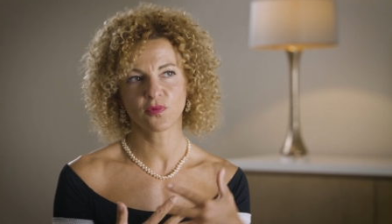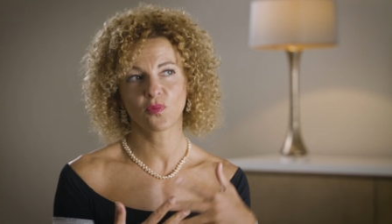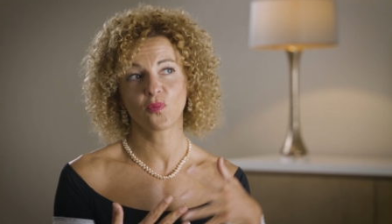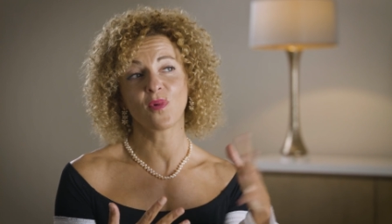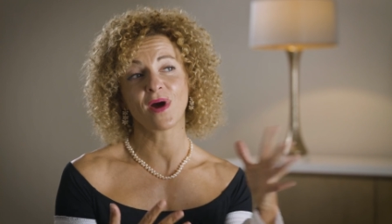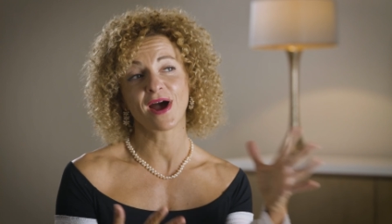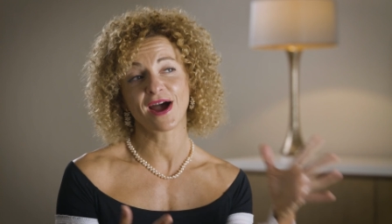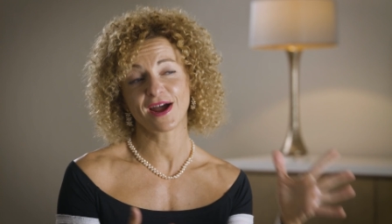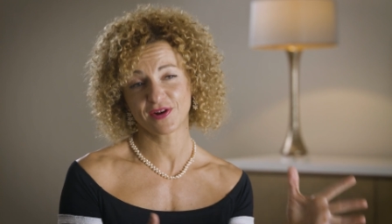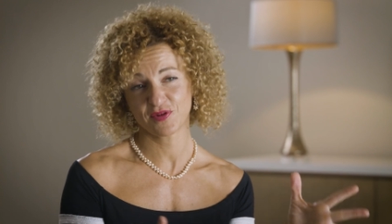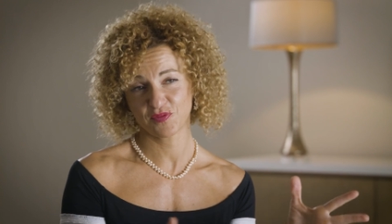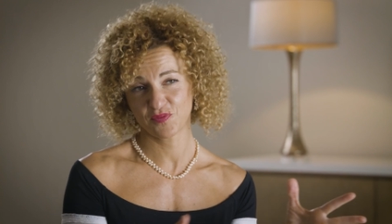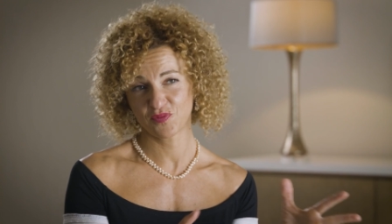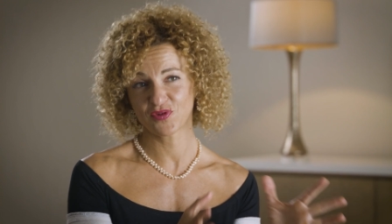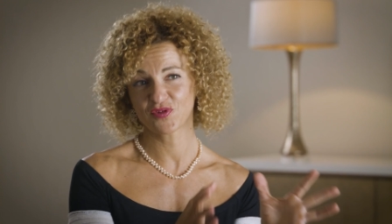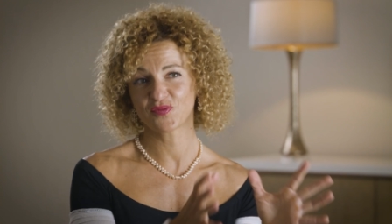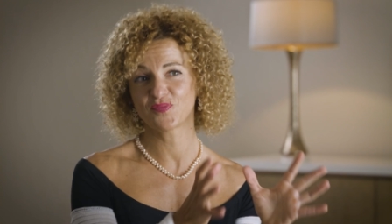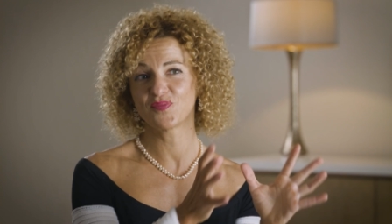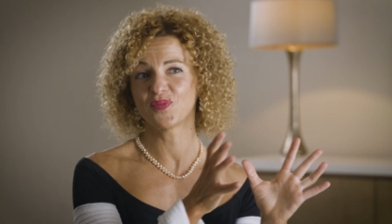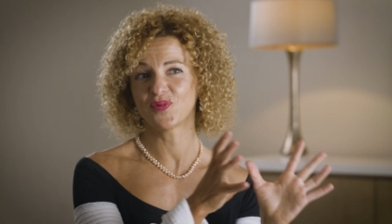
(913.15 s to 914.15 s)
One
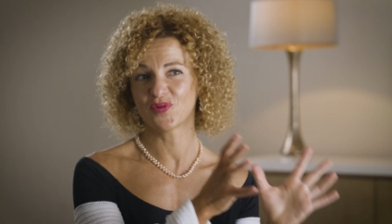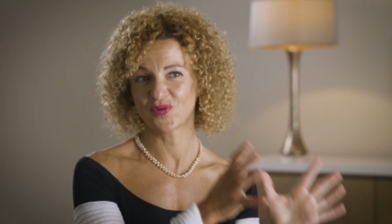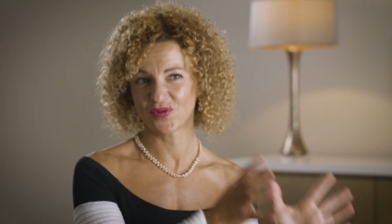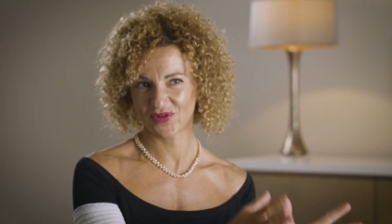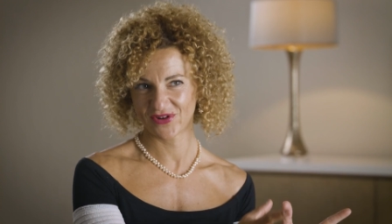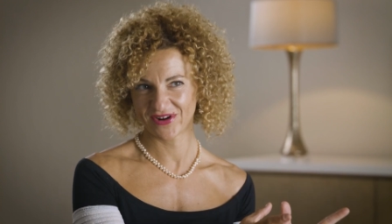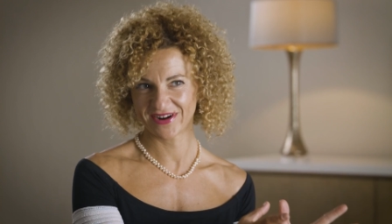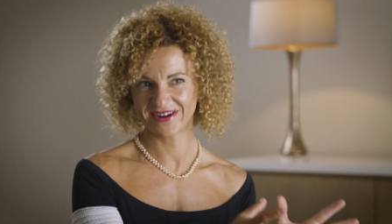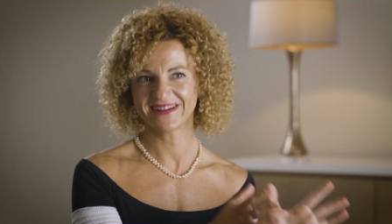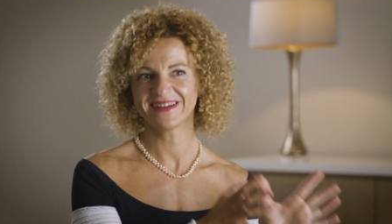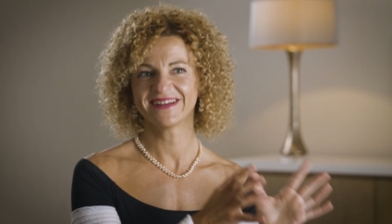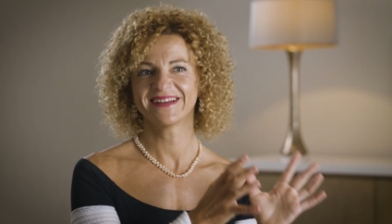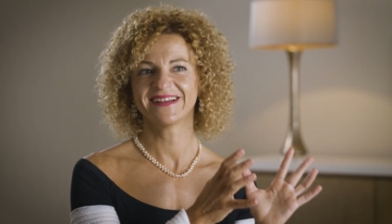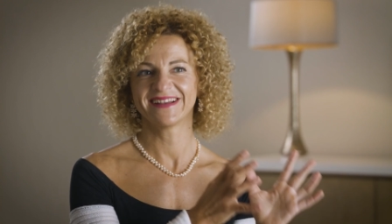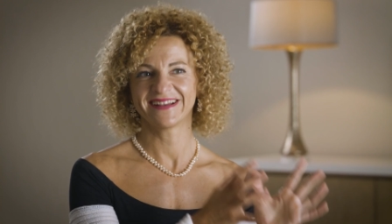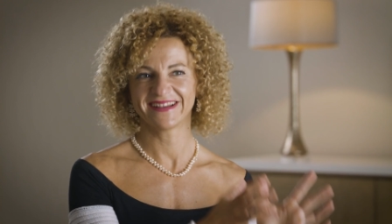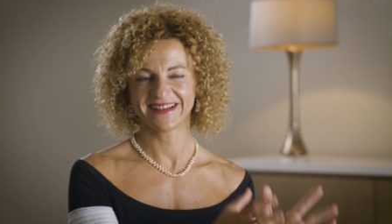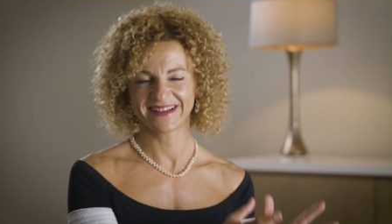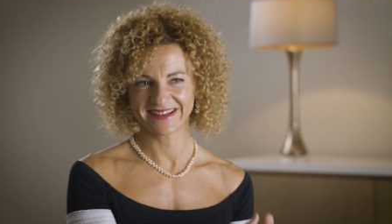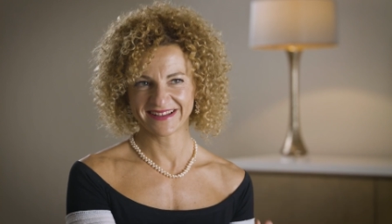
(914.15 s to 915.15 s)
was more
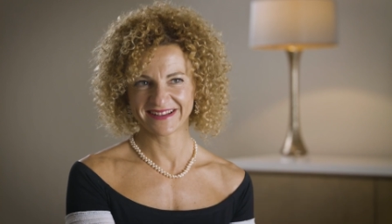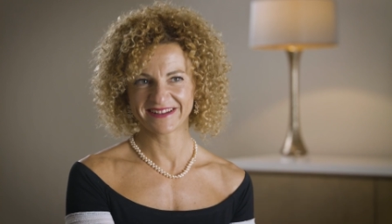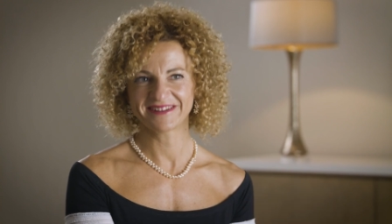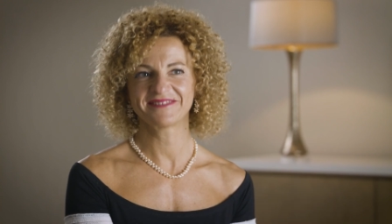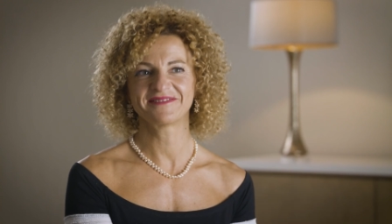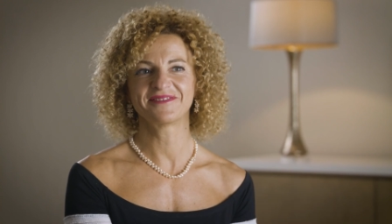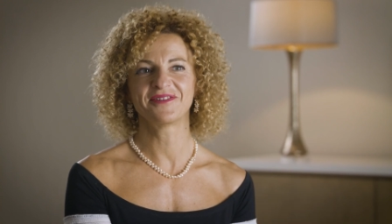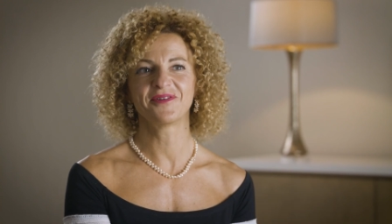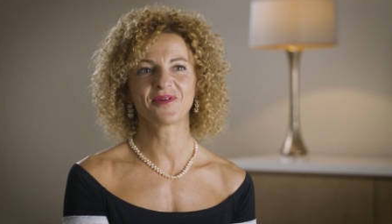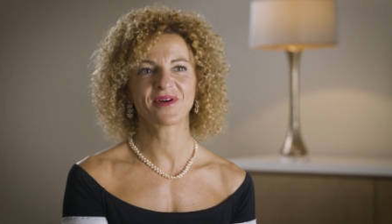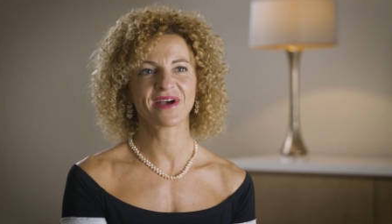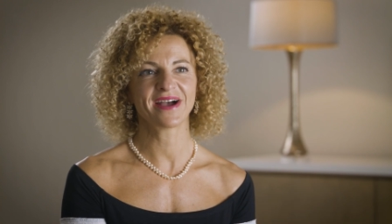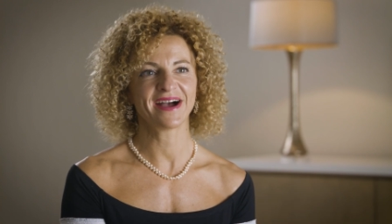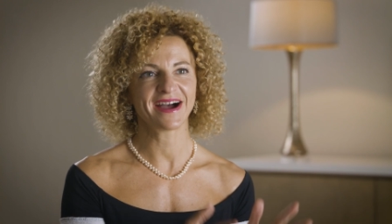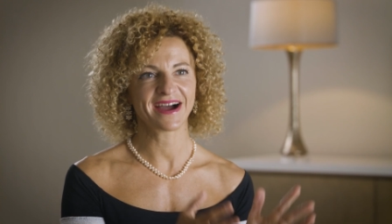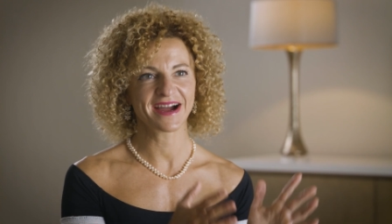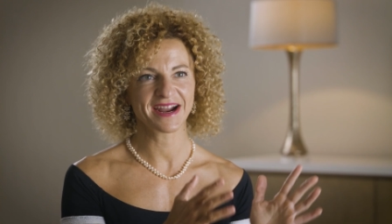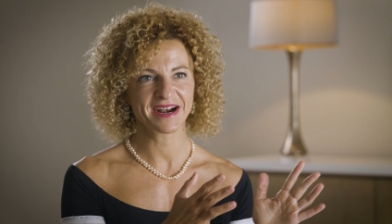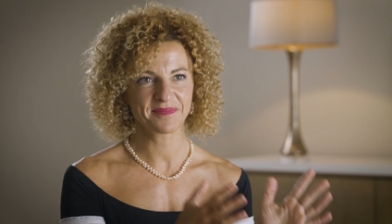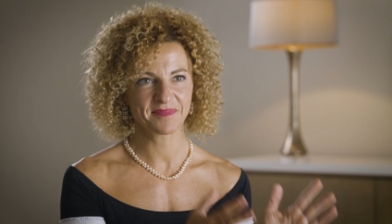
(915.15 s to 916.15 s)
uh, low
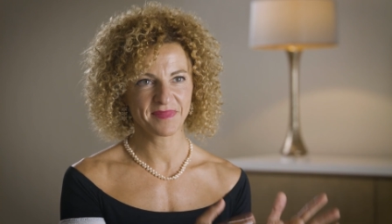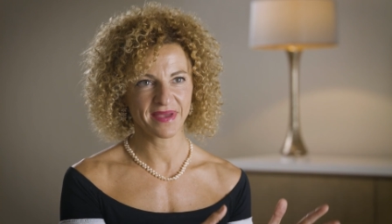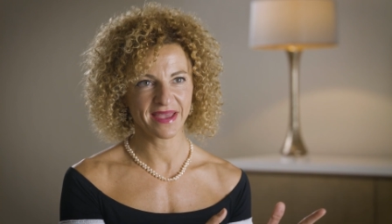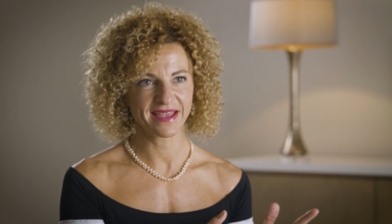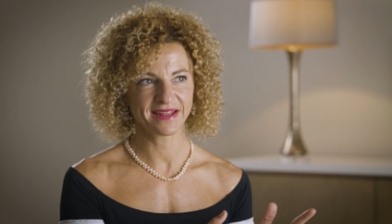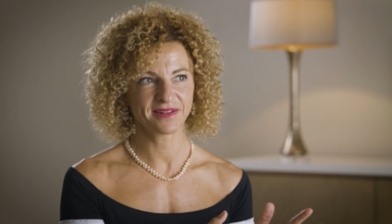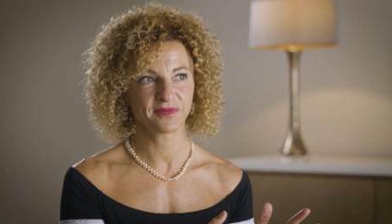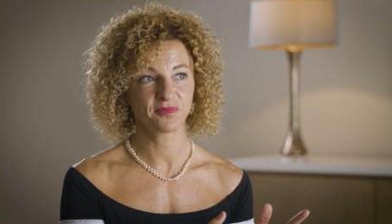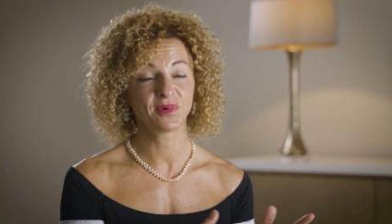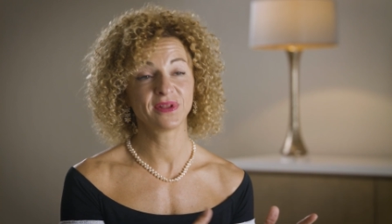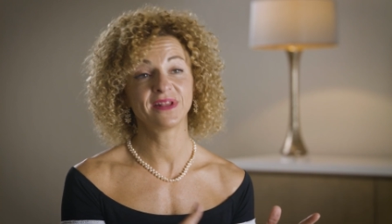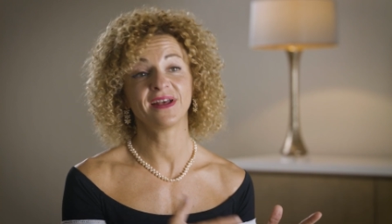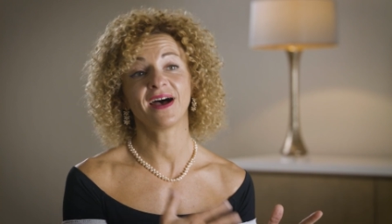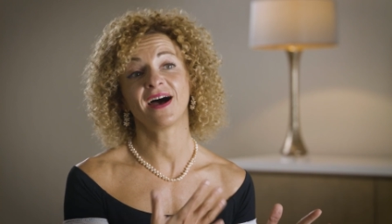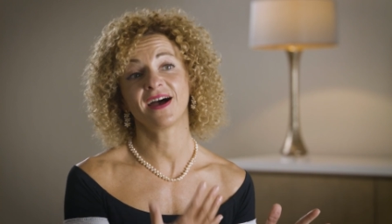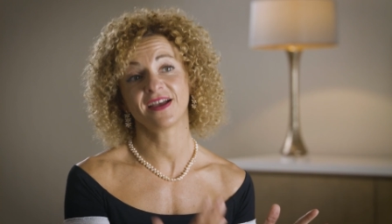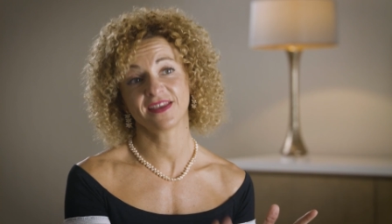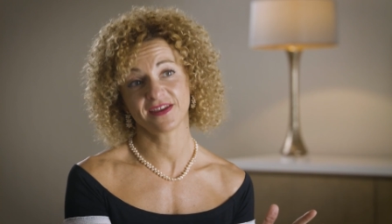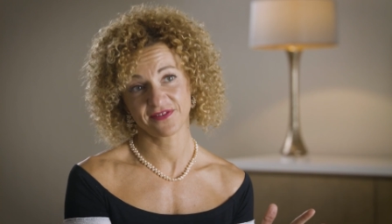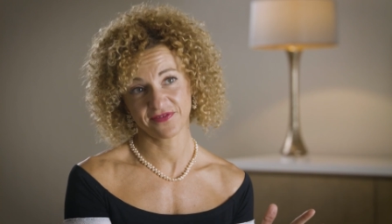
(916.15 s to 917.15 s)
carb and with
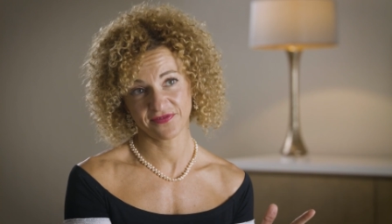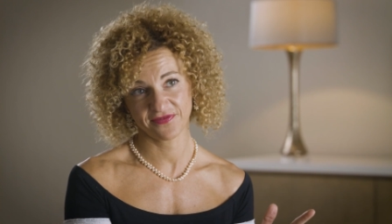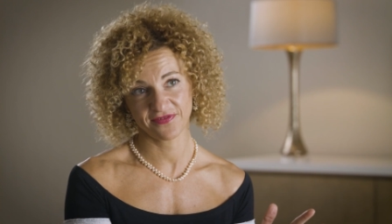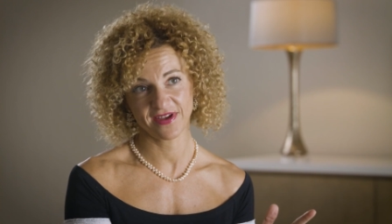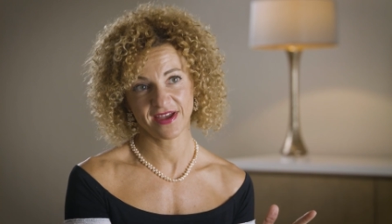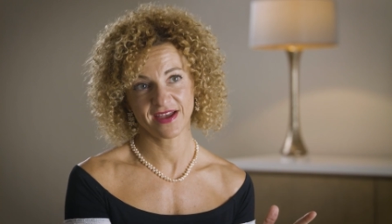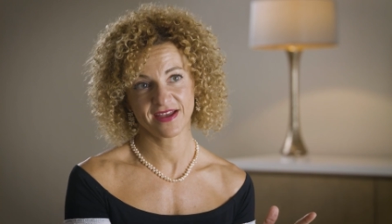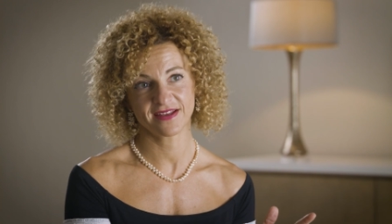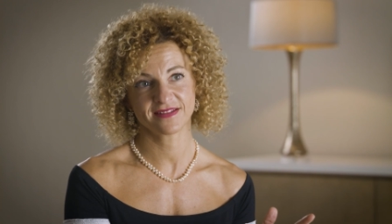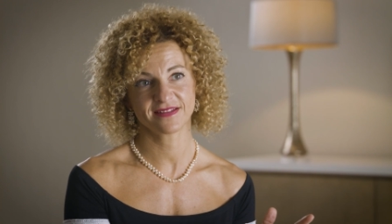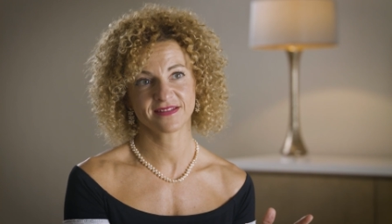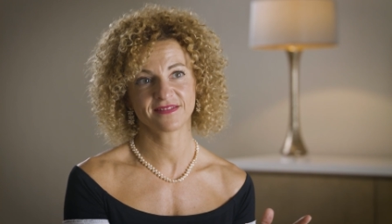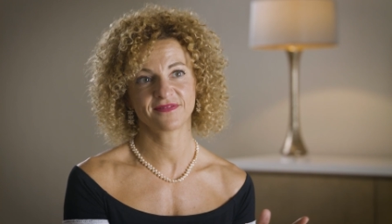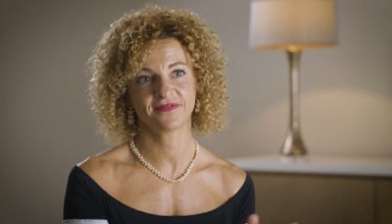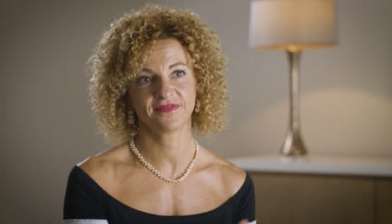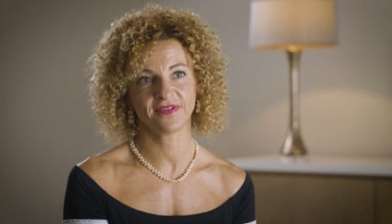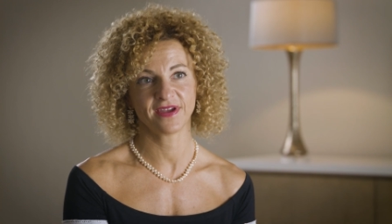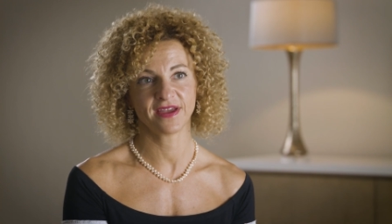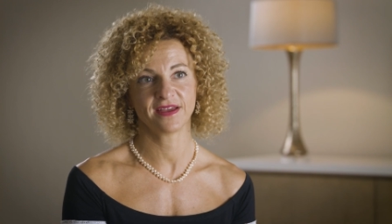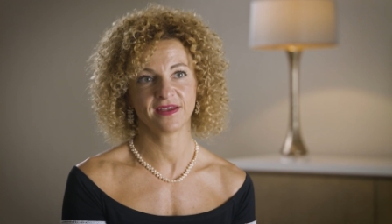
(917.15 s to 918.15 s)
higher fat,
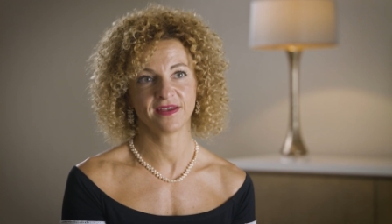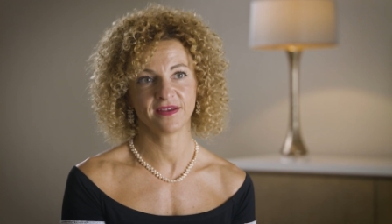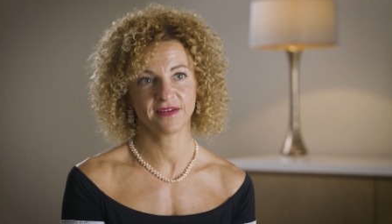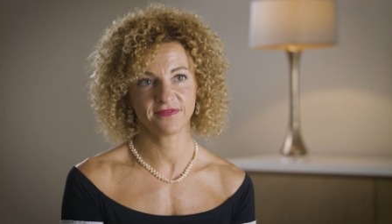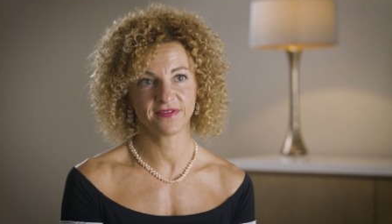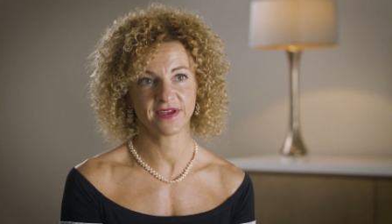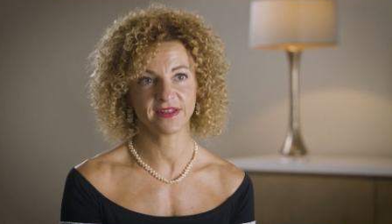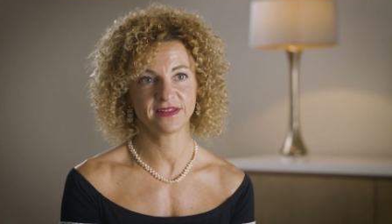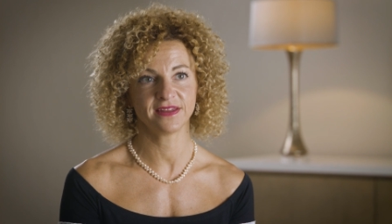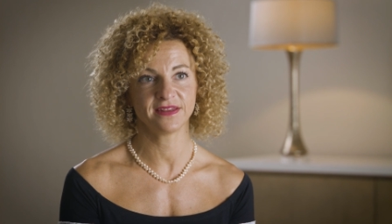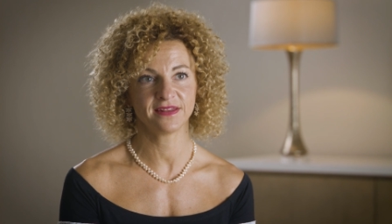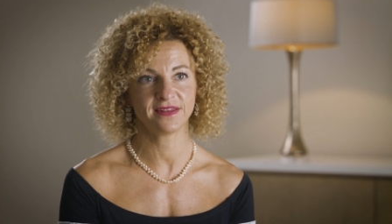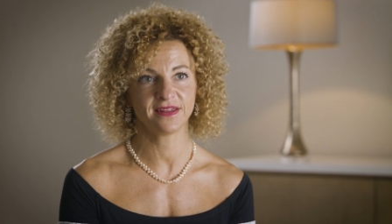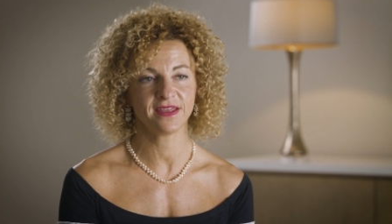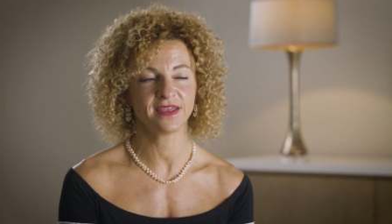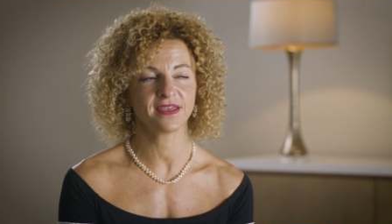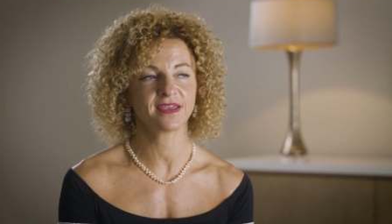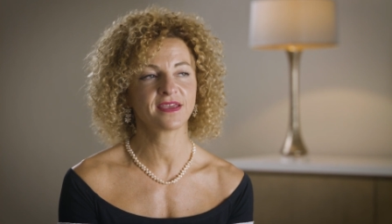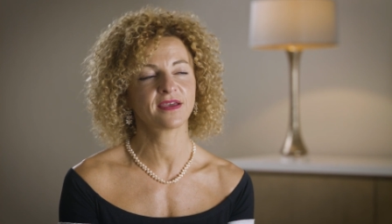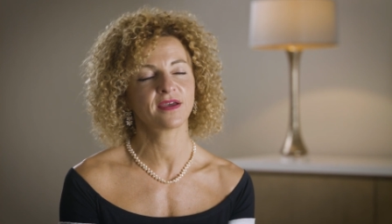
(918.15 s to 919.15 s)
fat, uh, fat
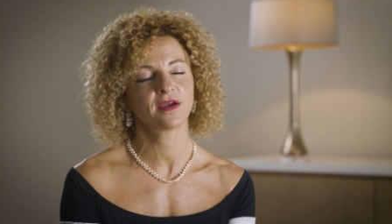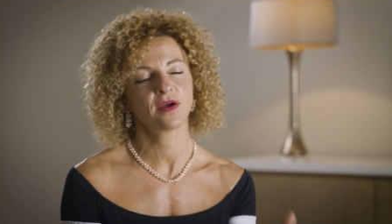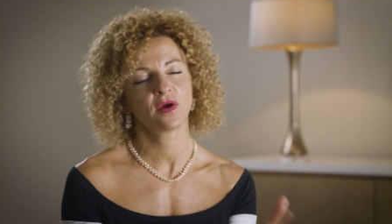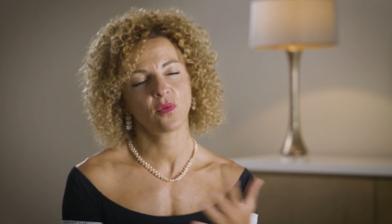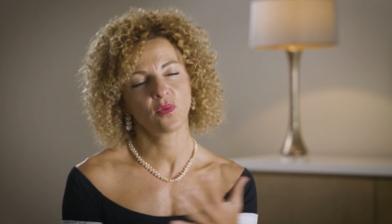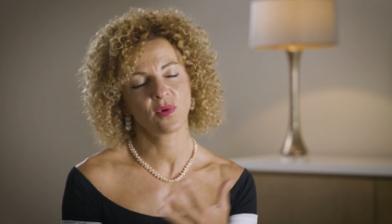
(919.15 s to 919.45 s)
intake,